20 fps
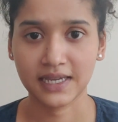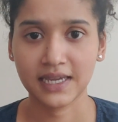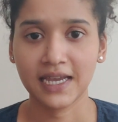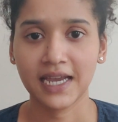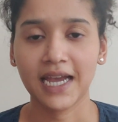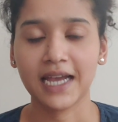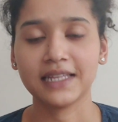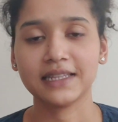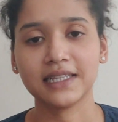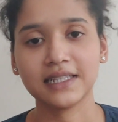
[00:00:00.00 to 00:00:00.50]

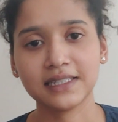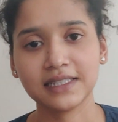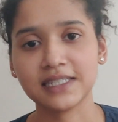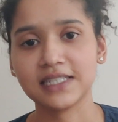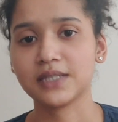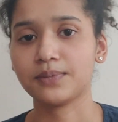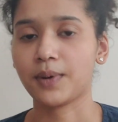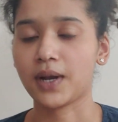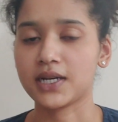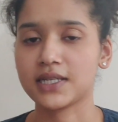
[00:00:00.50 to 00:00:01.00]
And then these
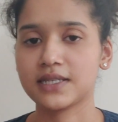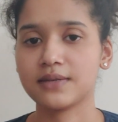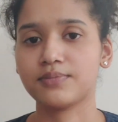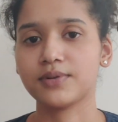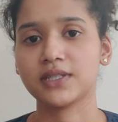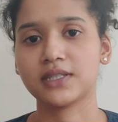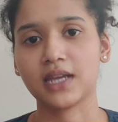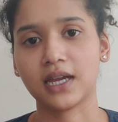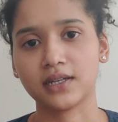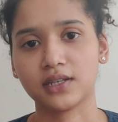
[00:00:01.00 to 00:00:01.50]
participants
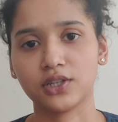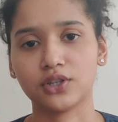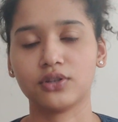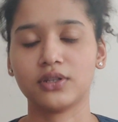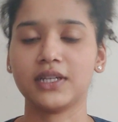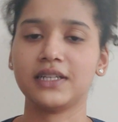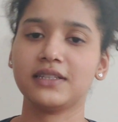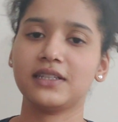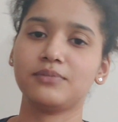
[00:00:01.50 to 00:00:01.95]
articulate that